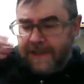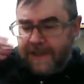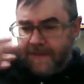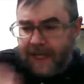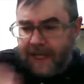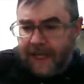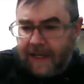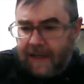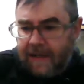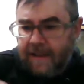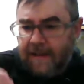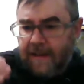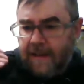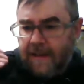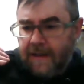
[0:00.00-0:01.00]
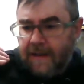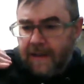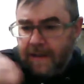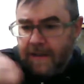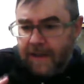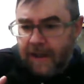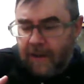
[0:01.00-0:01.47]
of data,
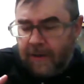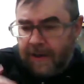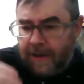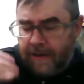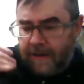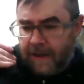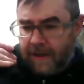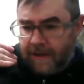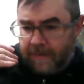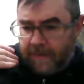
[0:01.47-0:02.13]
in the